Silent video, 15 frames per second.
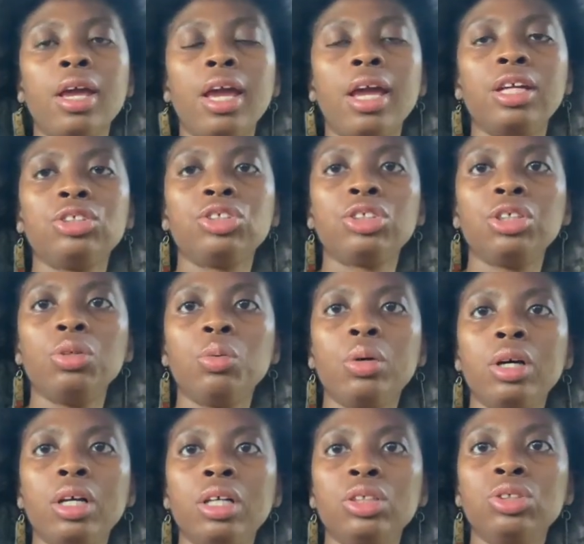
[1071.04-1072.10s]
And she
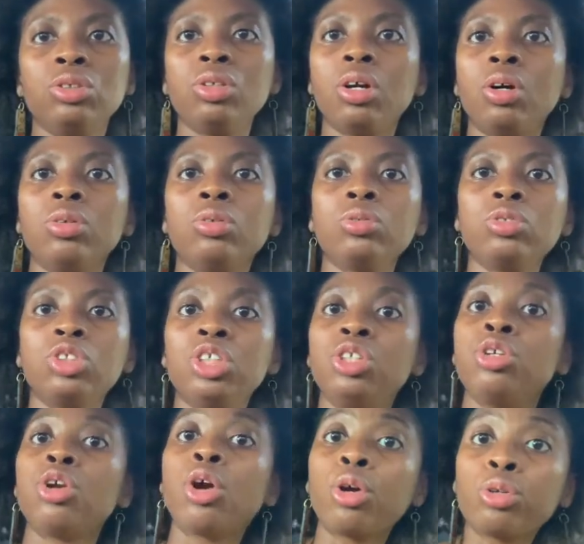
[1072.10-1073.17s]
was, you know, she
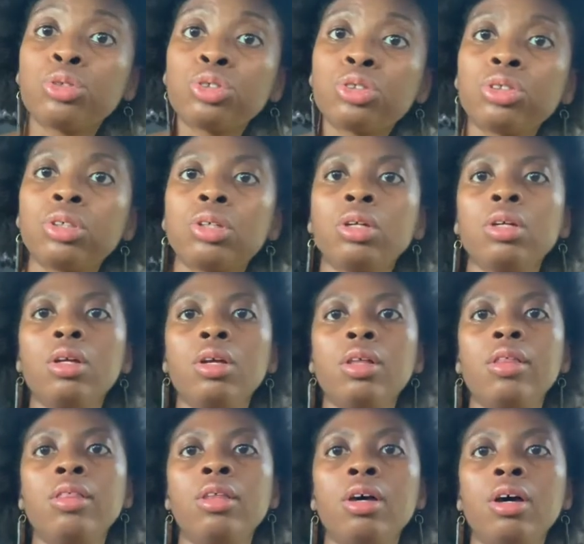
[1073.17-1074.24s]
nursed
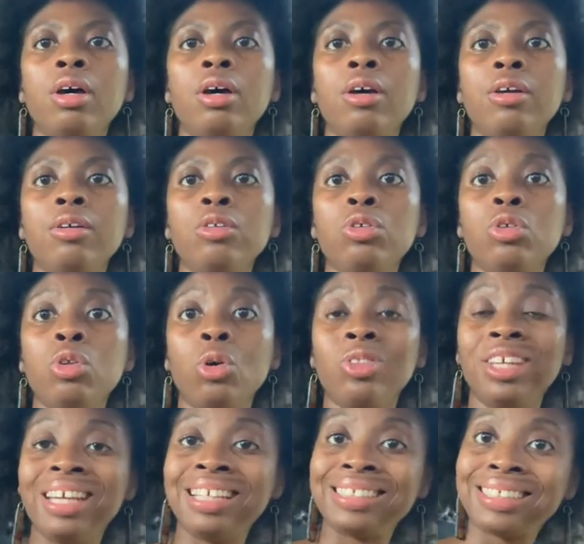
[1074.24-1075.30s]
the, you know,
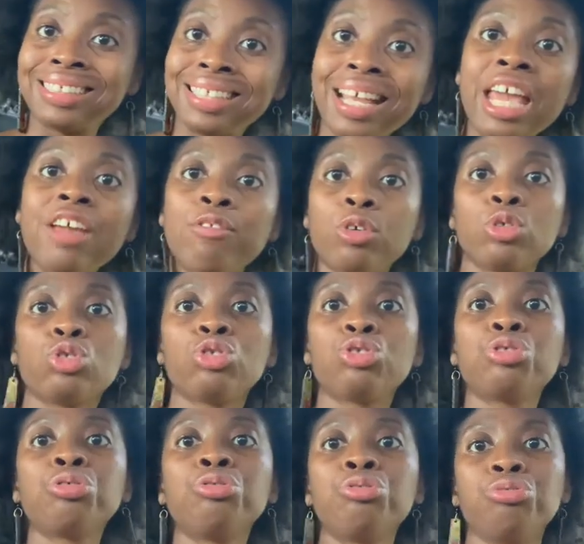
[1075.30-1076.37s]
the enslaver's
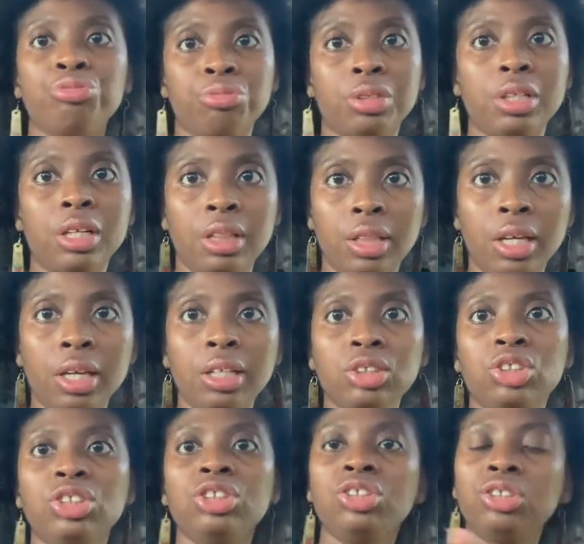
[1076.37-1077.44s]
children and
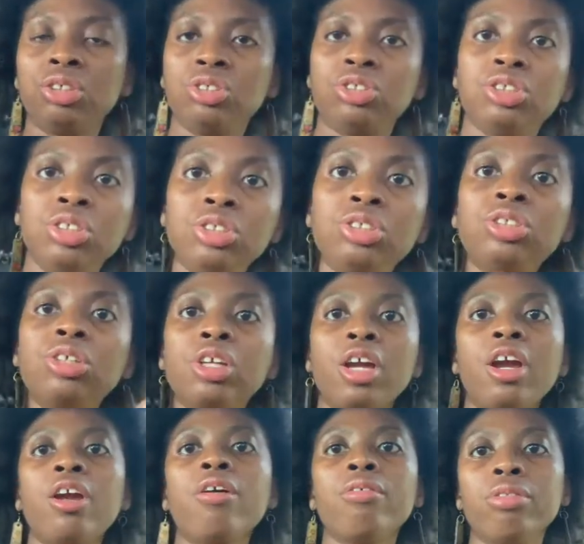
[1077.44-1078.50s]
things. She took
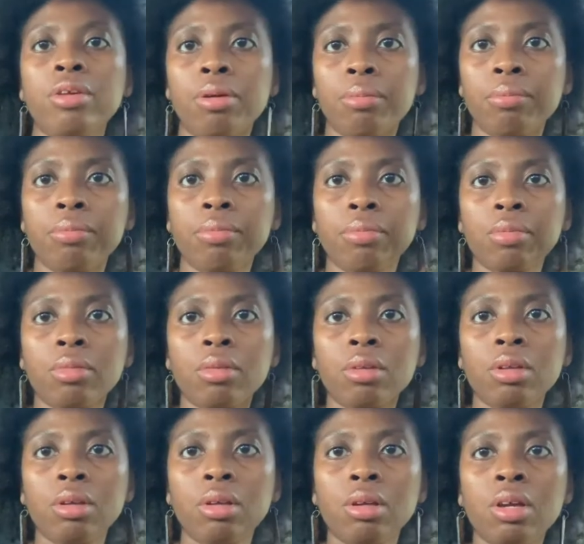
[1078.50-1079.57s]
care of them.
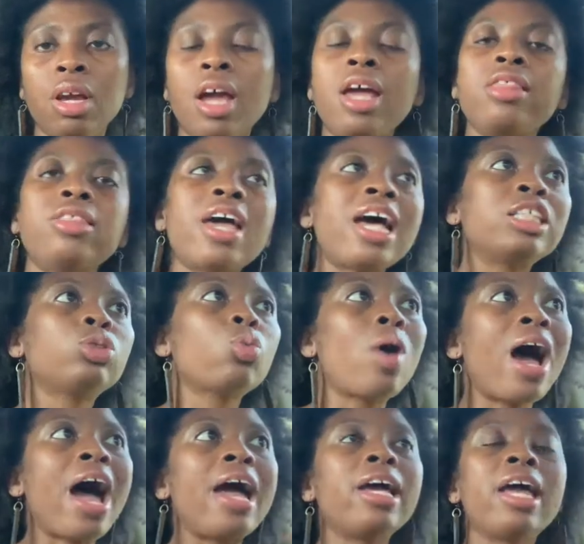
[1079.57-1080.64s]
And that's
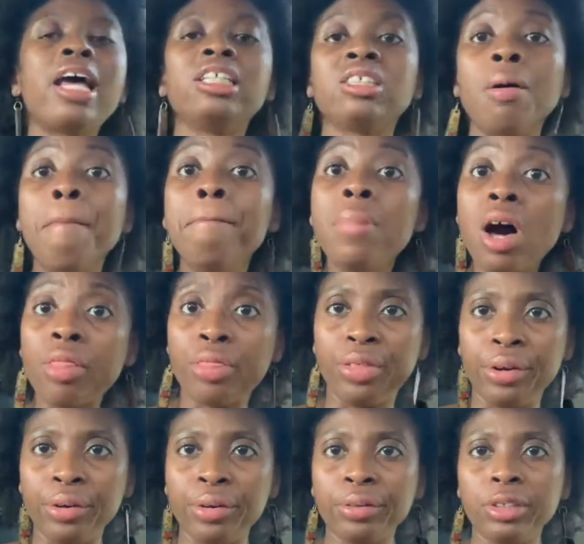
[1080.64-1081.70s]
why, as a
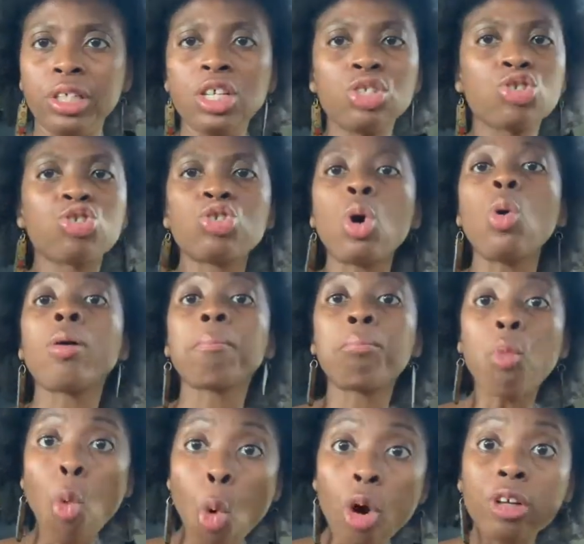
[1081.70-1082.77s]
mother, it's so
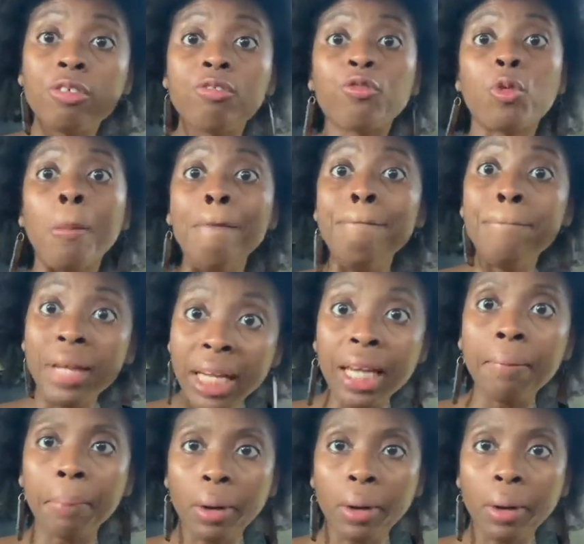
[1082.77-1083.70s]
important for me